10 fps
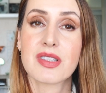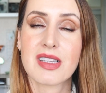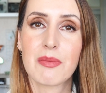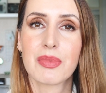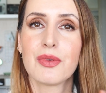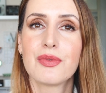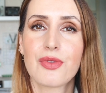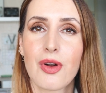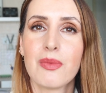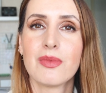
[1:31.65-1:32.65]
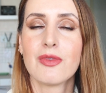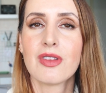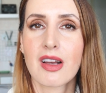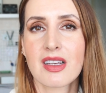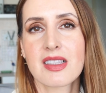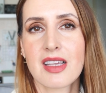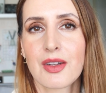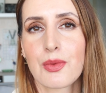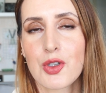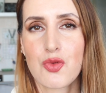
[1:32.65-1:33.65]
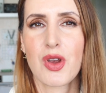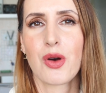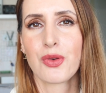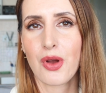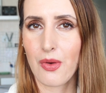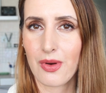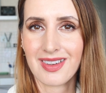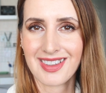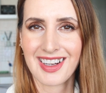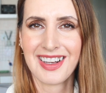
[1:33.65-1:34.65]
sample from Lucky Scent, which we all know